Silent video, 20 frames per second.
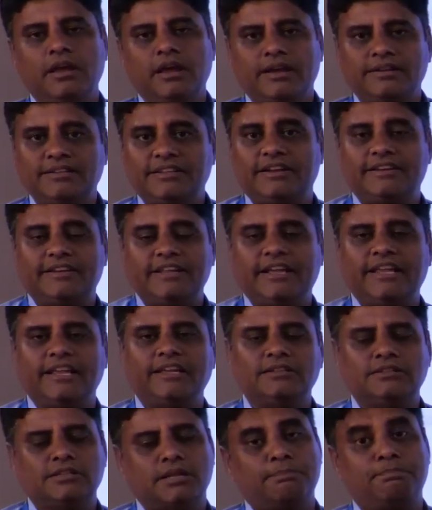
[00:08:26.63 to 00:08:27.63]
and they are
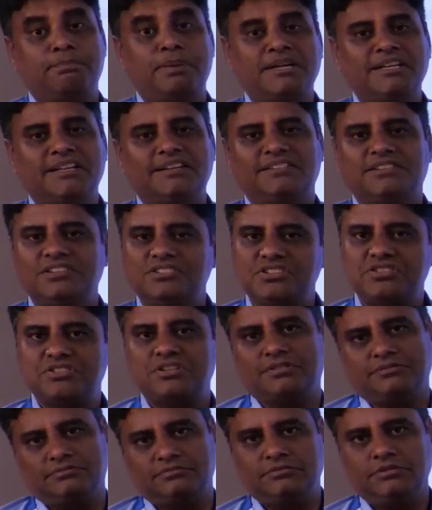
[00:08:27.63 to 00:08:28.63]
taking the better
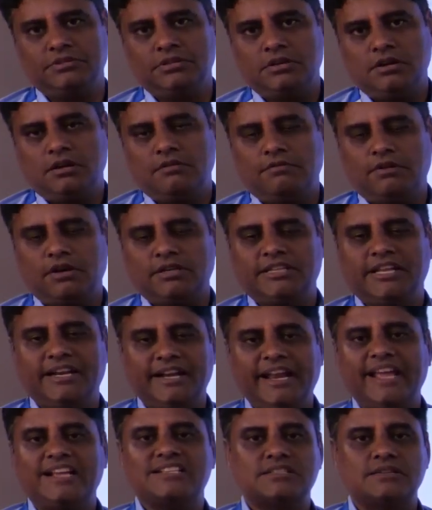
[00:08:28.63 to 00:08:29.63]
decision for the
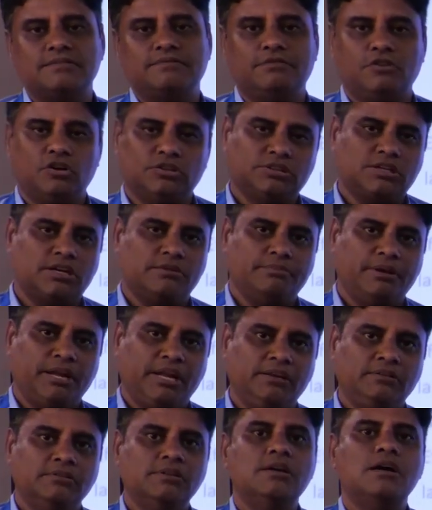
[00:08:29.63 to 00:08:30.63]
next
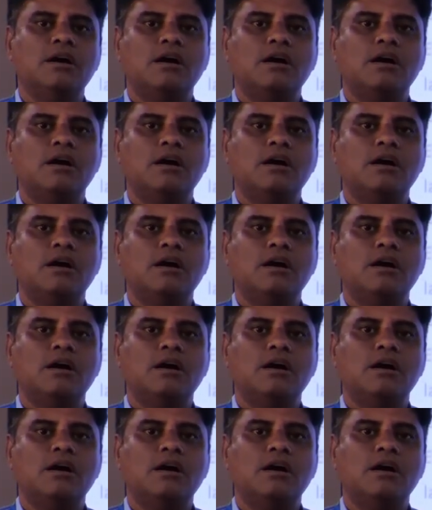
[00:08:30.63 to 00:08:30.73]
forthcoming